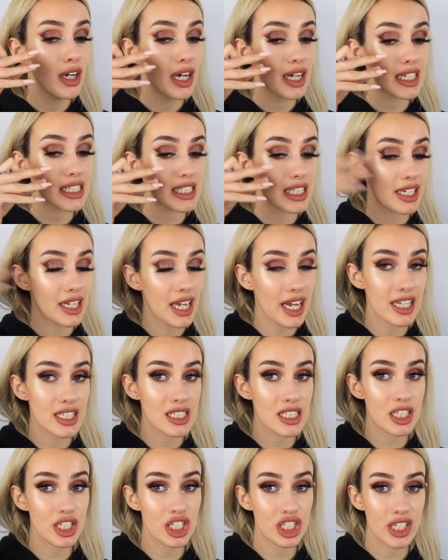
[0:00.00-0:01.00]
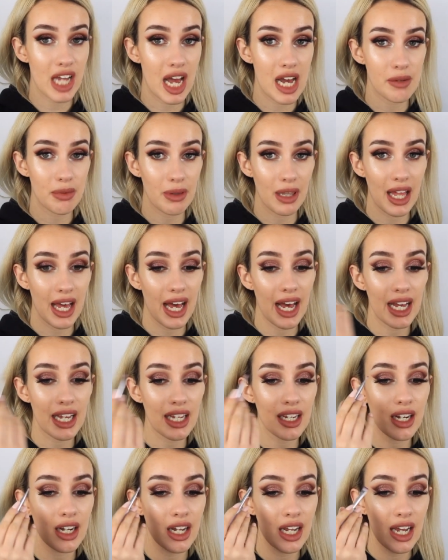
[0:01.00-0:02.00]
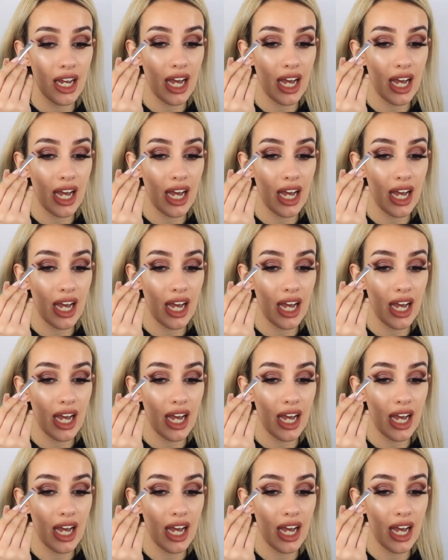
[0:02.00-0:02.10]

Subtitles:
it's a nice sharp line,